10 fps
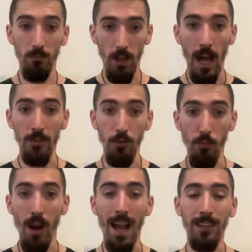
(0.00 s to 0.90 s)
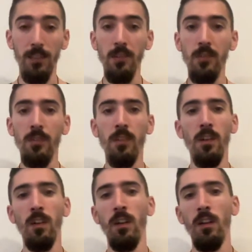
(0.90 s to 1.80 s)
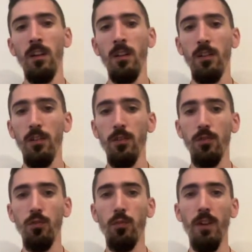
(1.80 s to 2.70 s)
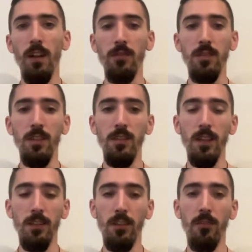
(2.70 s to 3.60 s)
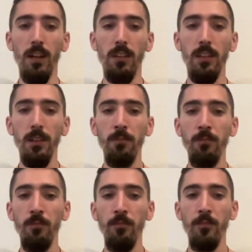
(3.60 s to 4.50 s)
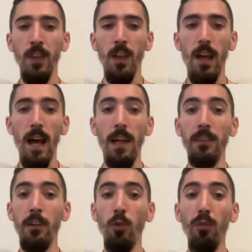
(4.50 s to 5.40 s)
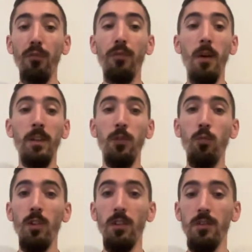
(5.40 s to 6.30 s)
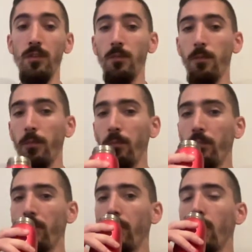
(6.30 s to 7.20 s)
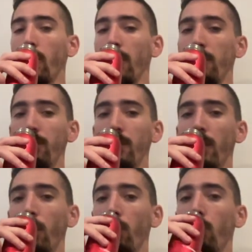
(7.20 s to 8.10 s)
has to practice to pronounce these things correctly, and they're all feminine words. Interesting.